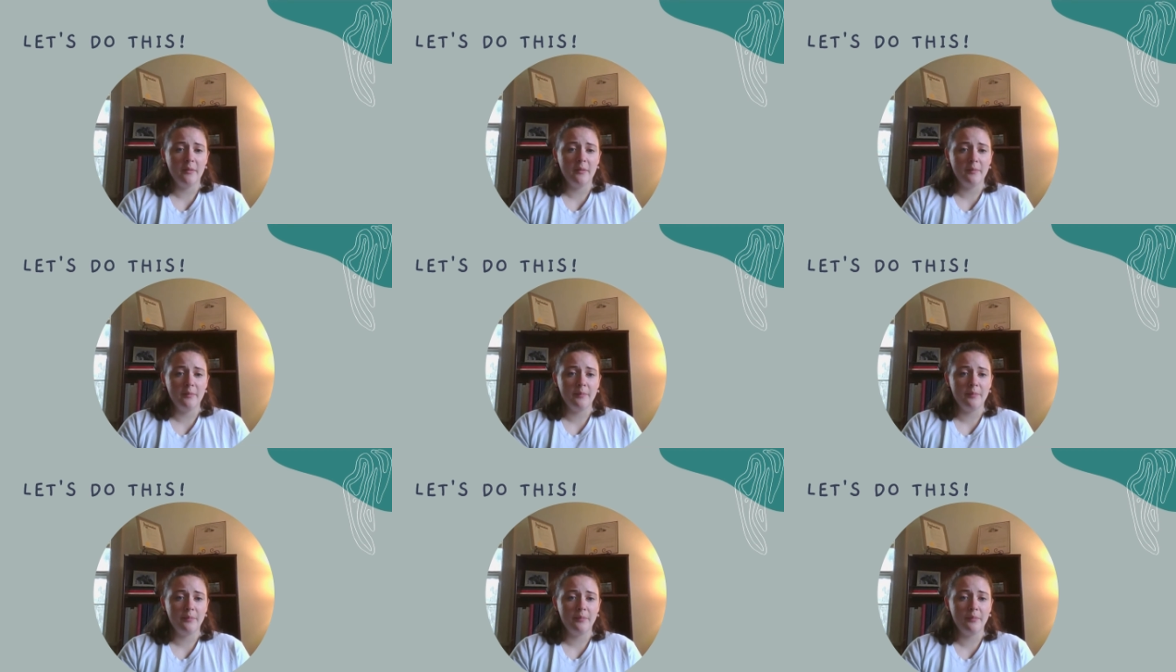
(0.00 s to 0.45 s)

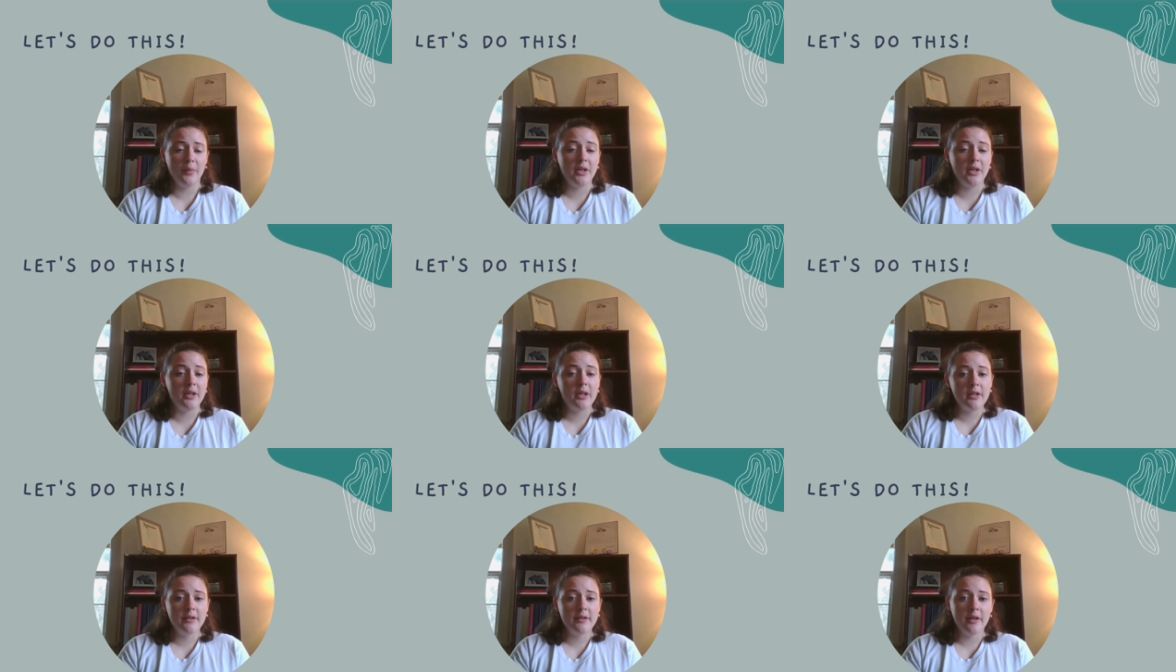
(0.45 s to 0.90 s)

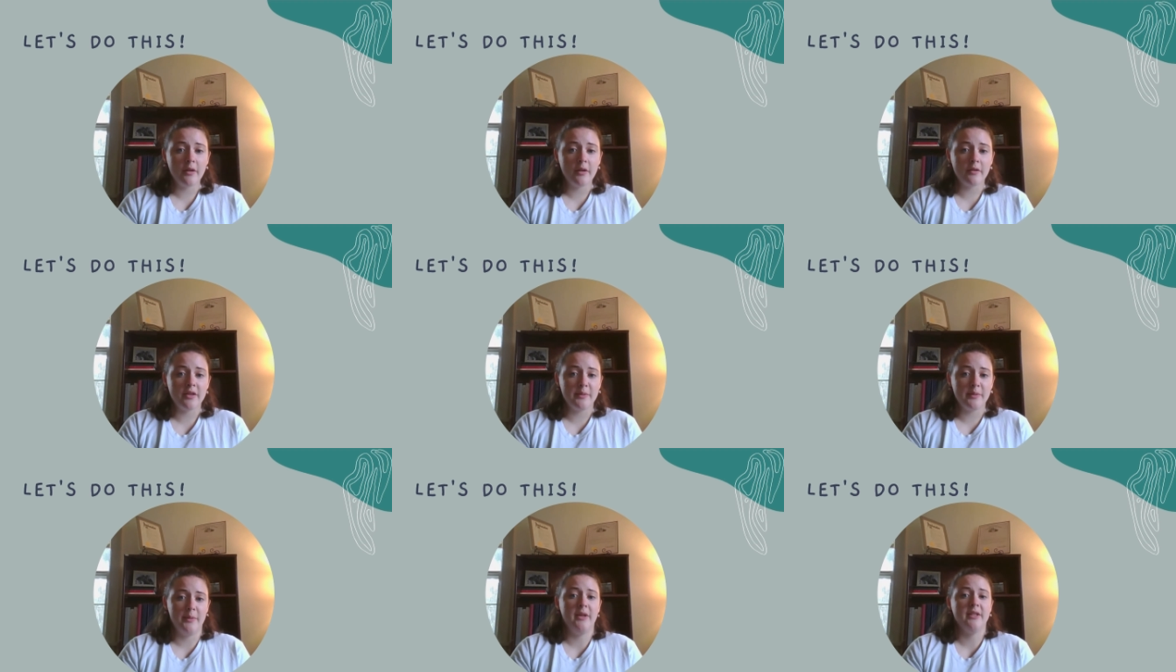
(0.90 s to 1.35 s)
but it
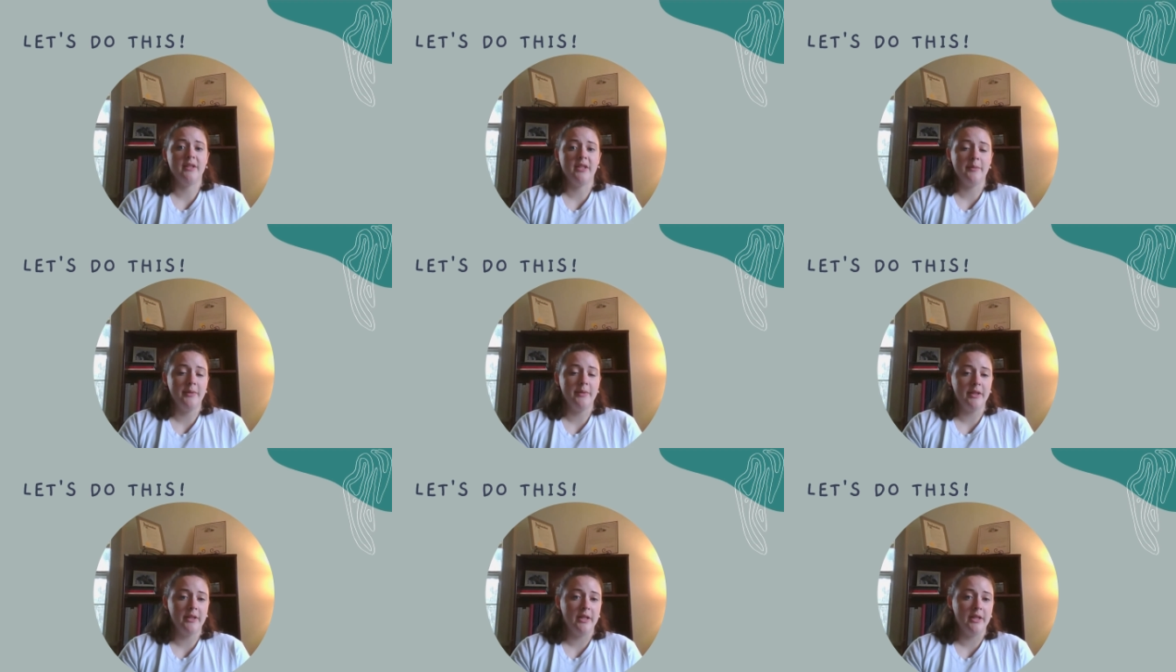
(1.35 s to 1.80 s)
is their
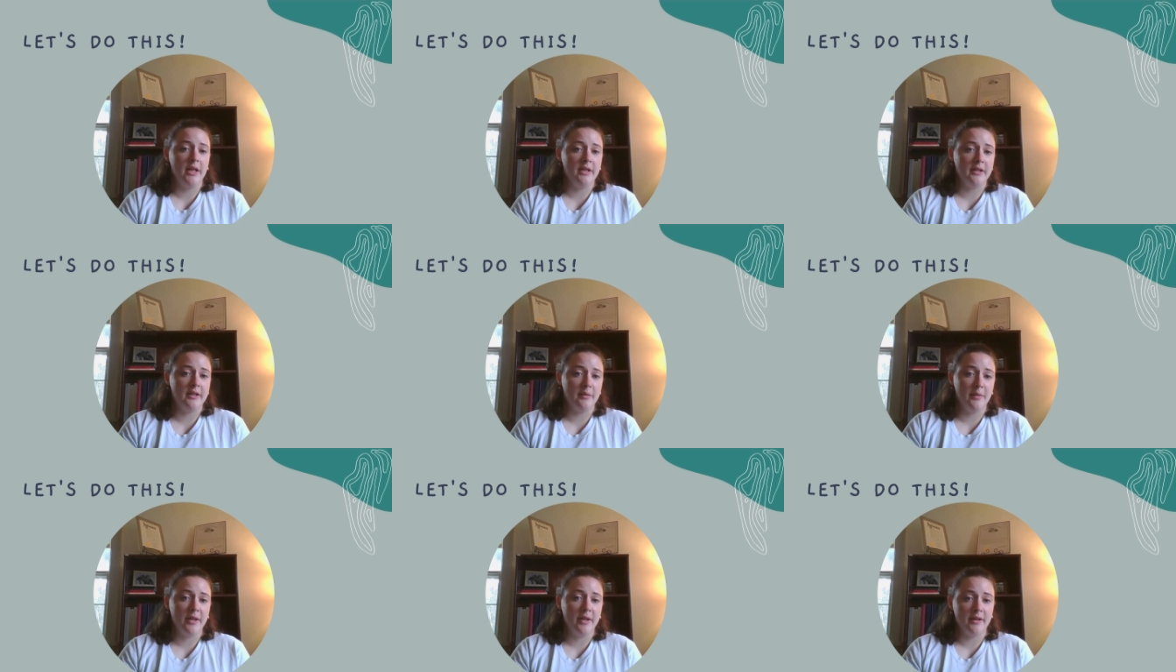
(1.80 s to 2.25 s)

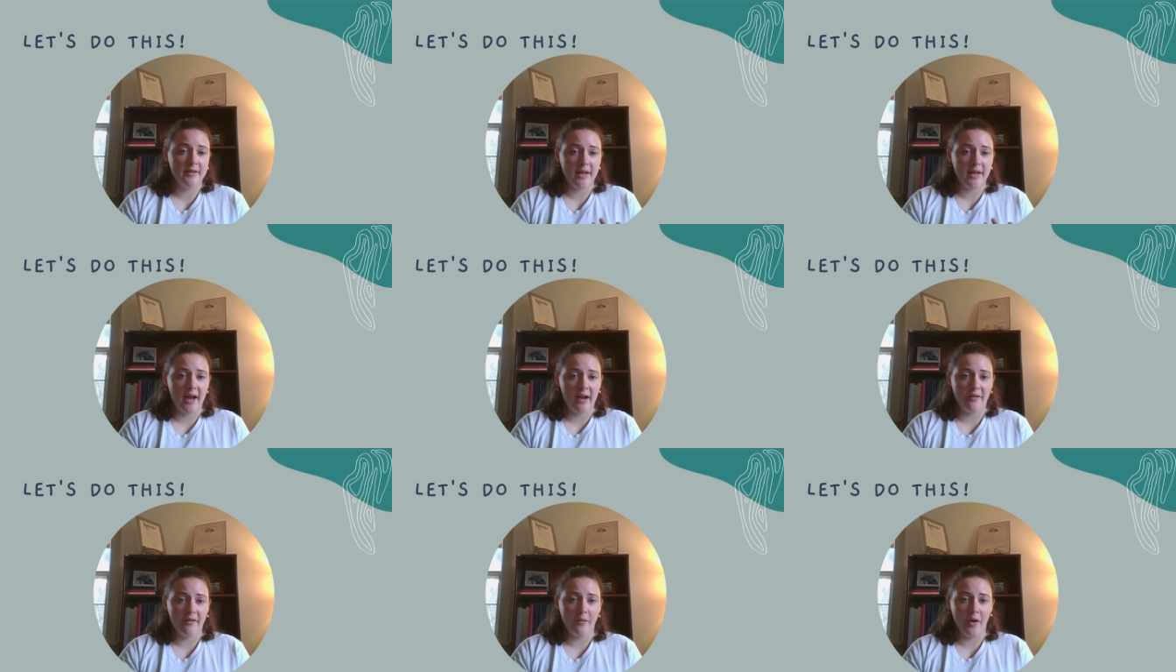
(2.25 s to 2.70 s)
responsibility to
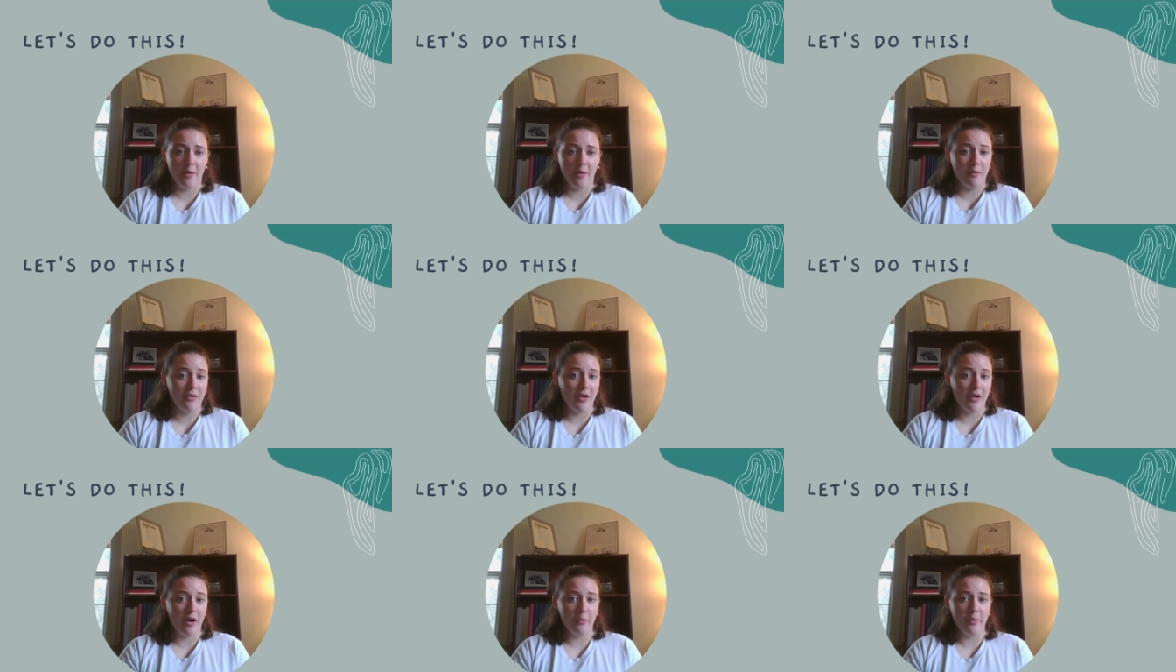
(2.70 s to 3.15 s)
meet us
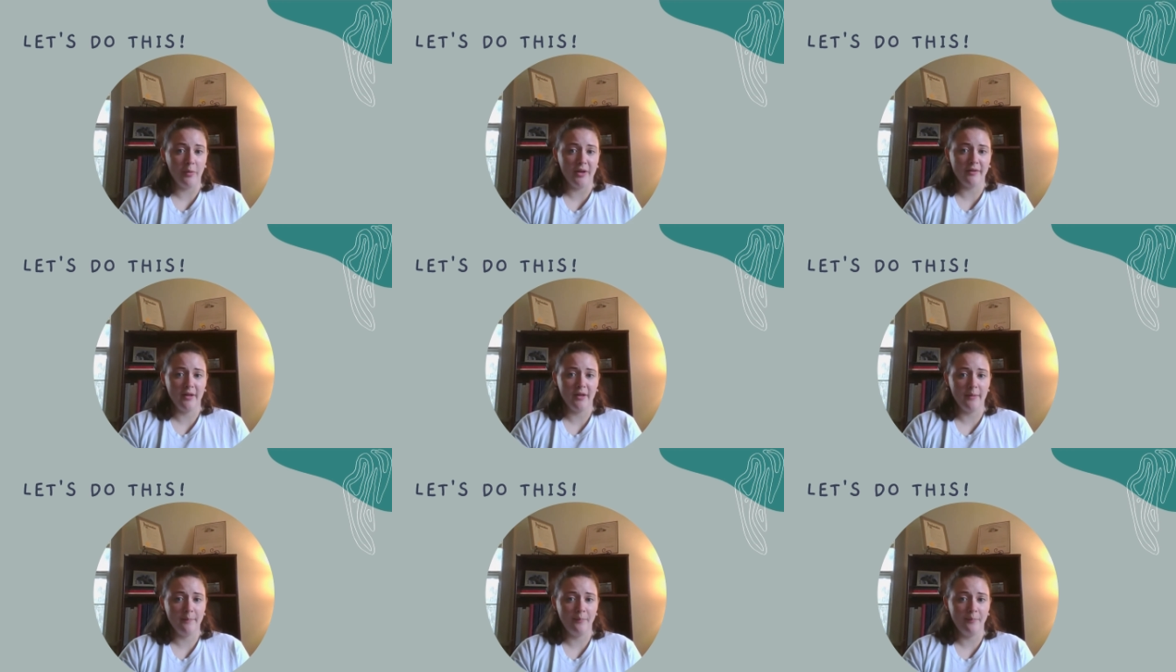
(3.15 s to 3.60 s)
halfway with
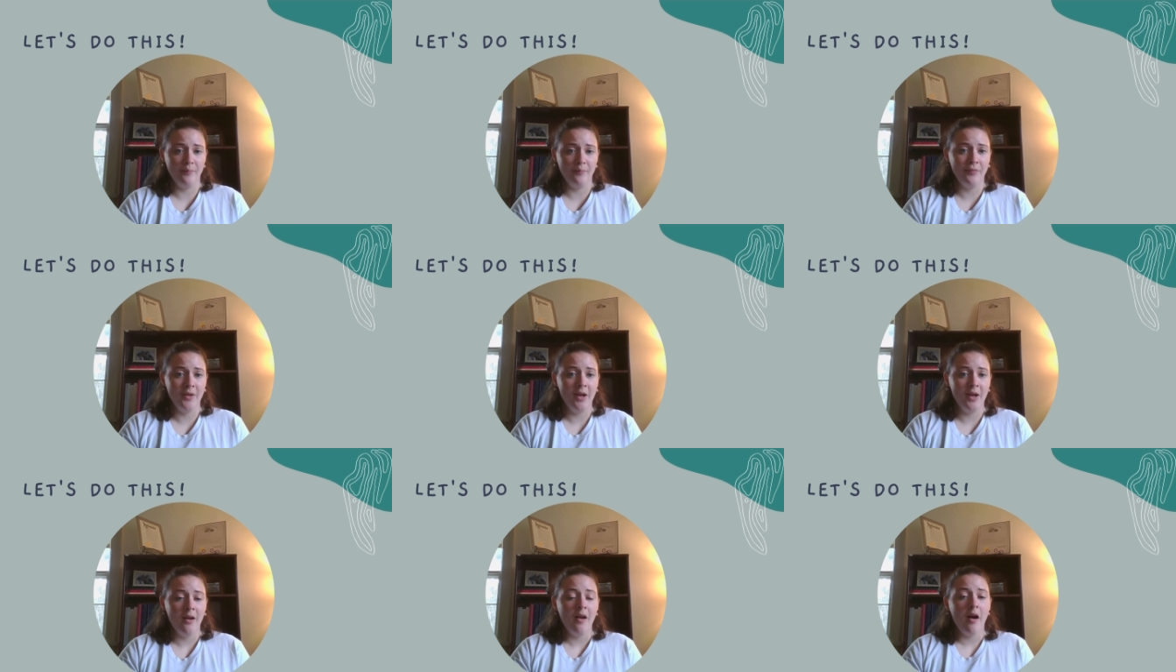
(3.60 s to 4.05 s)
helping
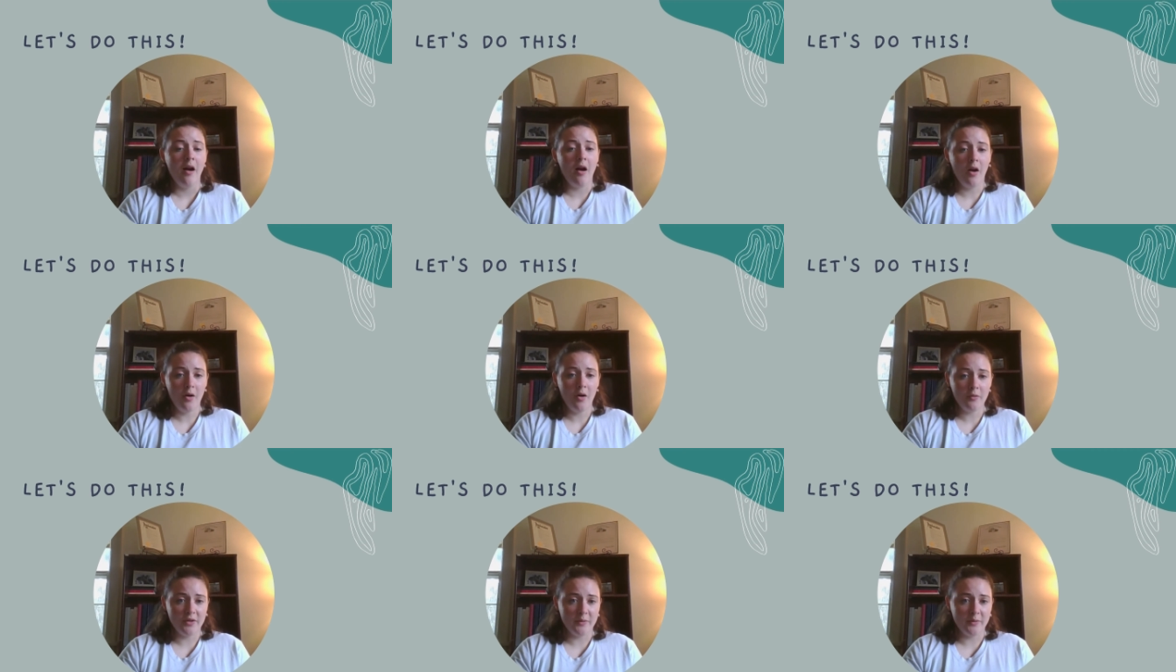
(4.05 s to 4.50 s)
them.
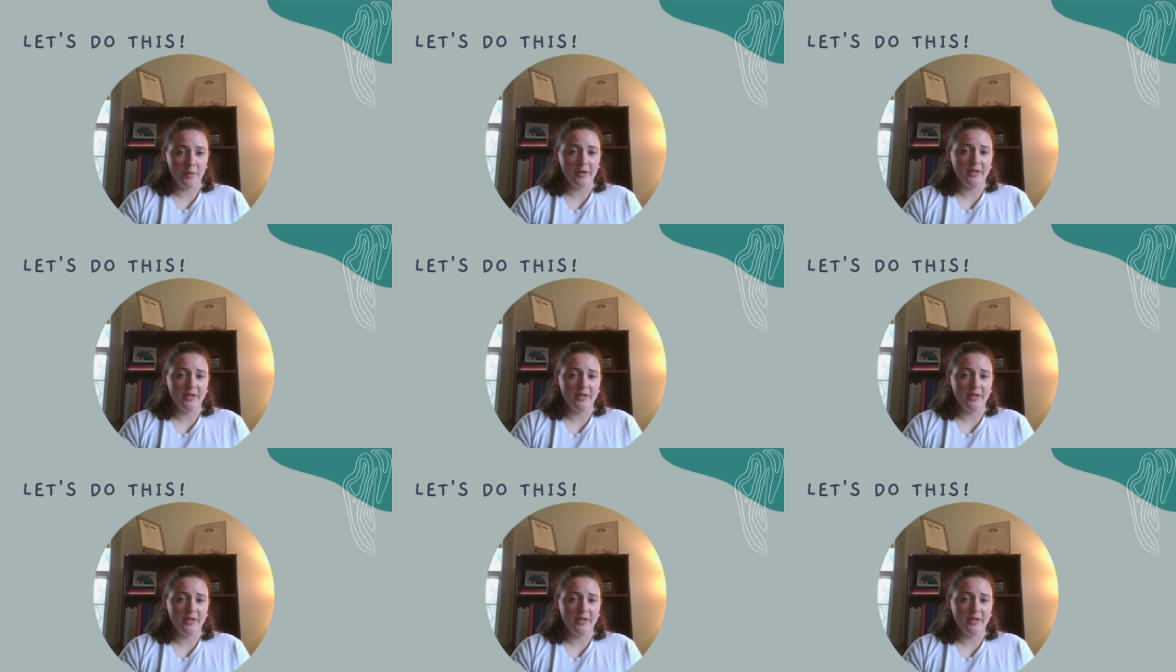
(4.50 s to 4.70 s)
Our